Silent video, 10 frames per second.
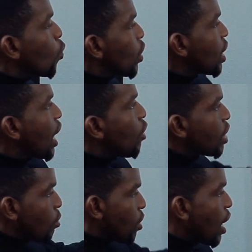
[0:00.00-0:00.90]
with
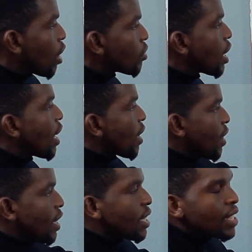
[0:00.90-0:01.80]
countable nouns,
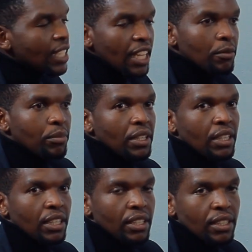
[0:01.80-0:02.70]
these can
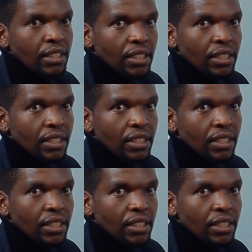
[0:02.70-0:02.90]
be